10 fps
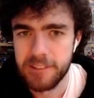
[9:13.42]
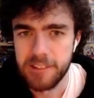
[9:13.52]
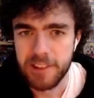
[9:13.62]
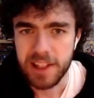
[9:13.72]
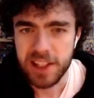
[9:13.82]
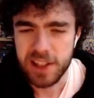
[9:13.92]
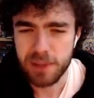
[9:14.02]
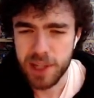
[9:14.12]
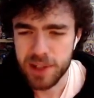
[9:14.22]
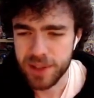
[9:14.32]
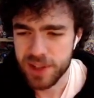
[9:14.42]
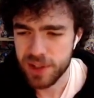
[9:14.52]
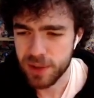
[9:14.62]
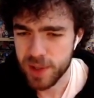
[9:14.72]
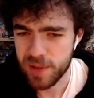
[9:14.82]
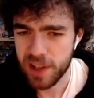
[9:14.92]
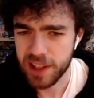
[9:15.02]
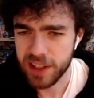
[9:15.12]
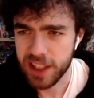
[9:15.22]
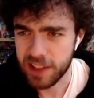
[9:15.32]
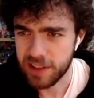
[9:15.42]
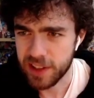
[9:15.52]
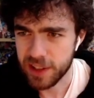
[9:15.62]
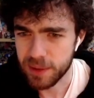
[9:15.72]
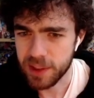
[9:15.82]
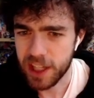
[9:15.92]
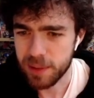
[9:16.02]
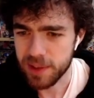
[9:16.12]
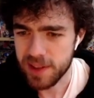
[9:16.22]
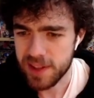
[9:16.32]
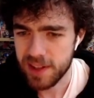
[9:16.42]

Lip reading: Yeah, I think the remainder of this duel is fairly like, nothing really happens.